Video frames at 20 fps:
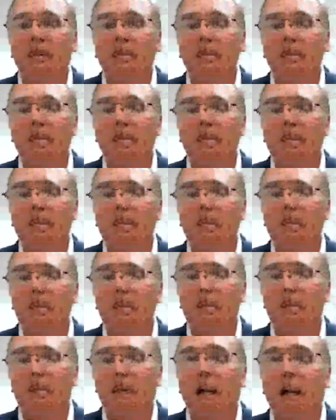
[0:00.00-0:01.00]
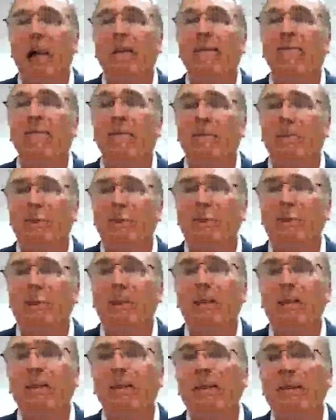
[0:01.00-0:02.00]
times of shooting and
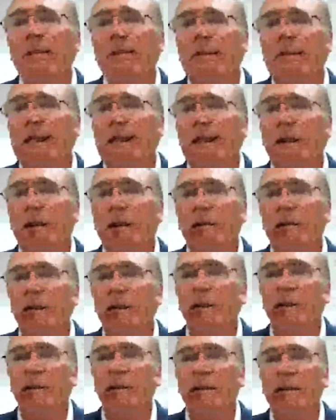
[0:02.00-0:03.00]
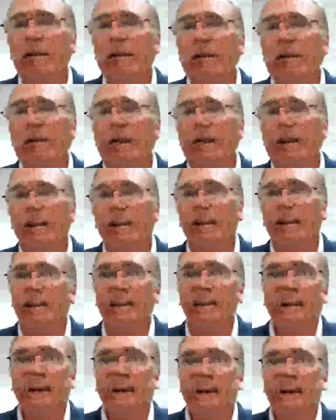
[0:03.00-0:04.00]
all the other things like the team
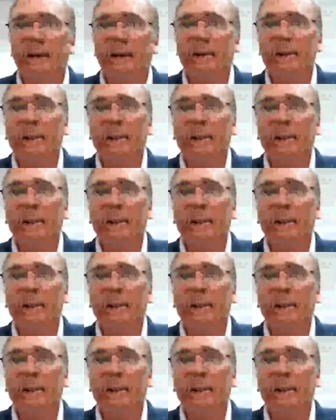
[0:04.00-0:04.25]
shoots.